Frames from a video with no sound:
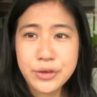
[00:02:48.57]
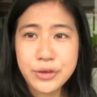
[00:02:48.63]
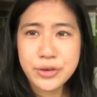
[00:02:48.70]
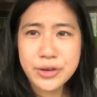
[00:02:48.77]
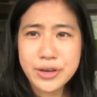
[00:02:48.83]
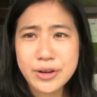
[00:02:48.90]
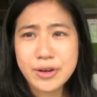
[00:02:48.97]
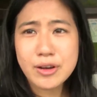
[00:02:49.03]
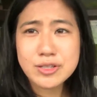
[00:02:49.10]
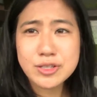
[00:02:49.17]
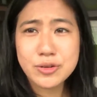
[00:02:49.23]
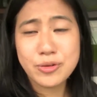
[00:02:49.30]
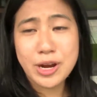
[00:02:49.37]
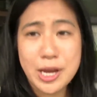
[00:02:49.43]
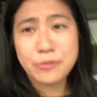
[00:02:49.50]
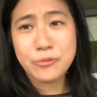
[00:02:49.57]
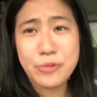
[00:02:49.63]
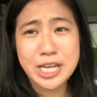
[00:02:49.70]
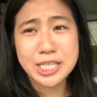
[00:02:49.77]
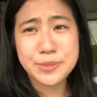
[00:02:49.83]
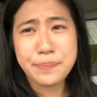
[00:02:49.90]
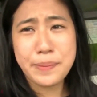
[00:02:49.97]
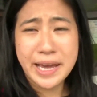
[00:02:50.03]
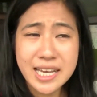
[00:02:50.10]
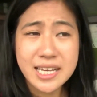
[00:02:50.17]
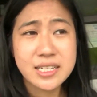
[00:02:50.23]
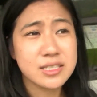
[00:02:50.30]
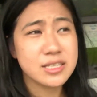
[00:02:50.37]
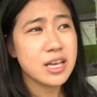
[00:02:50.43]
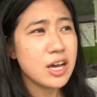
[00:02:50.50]
You can also rent bikes
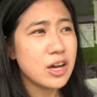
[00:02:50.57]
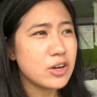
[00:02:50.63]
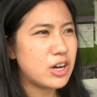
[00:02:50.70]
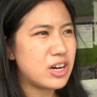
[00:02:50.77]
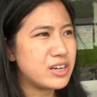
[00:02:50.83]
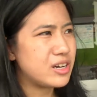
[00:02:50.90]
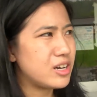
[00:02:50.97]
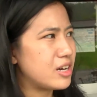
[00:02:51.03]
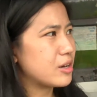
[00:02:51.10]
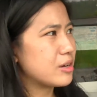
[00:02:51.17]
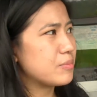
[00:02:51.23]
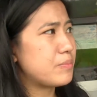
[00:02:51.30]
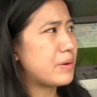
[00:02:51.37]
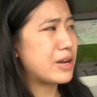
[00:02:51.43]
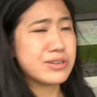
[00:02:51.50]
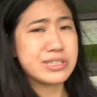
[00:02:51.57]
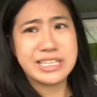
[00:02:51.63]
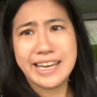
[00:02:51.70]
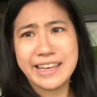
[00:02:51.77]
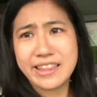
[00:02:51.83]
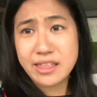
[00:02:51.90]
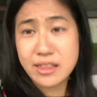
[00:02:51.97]
on a better day than